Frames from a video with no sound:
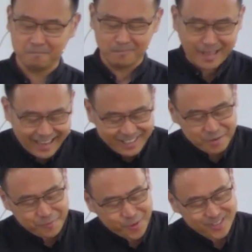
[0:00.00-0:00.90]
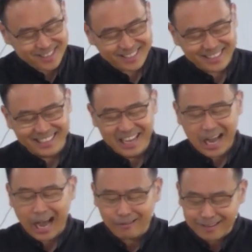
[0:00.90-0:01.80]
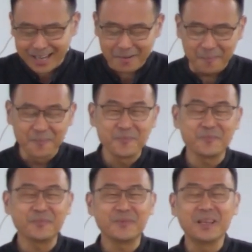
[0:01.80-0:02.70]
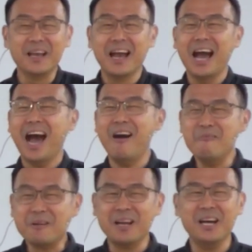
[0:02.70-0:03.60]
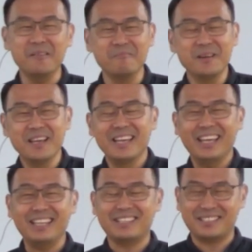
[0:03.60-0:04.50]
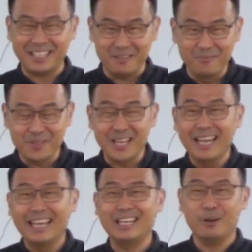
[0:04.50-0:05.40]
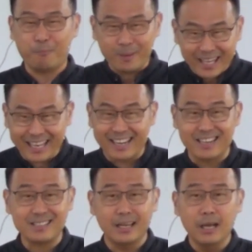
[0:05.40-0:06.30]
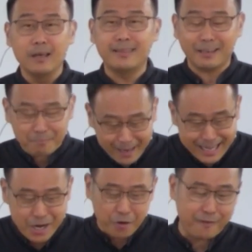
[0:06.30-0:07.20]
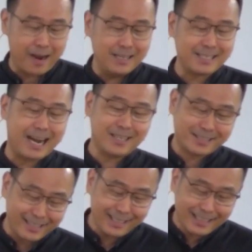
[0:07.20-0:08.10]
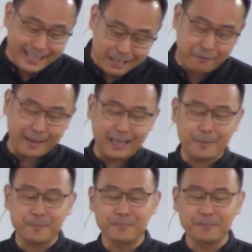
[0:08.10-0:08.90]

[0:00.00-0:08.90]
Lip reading: Then, of course, then how come? How come it seems, it appears that many of us are still living